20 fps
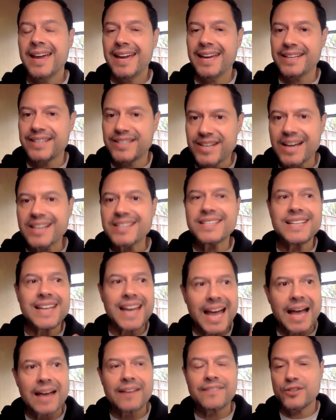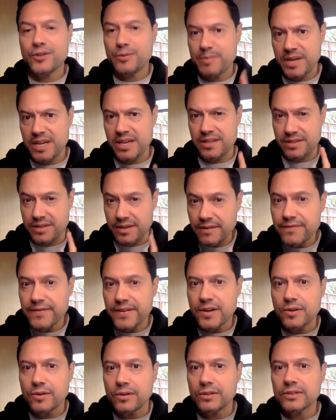It doesn't have to be
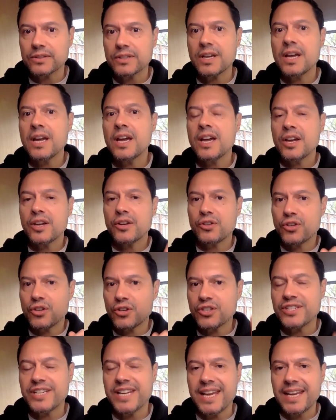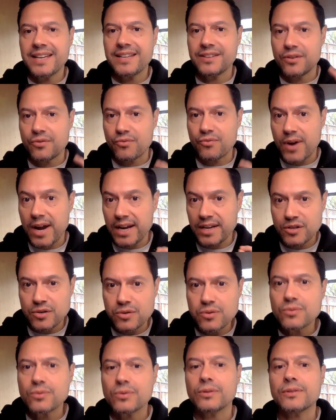difficult. You just need the right
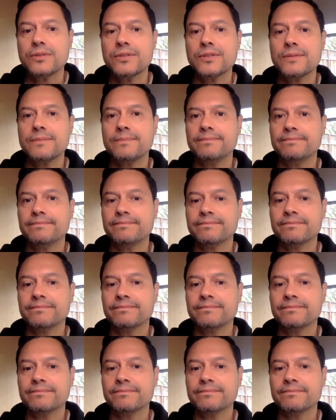tools.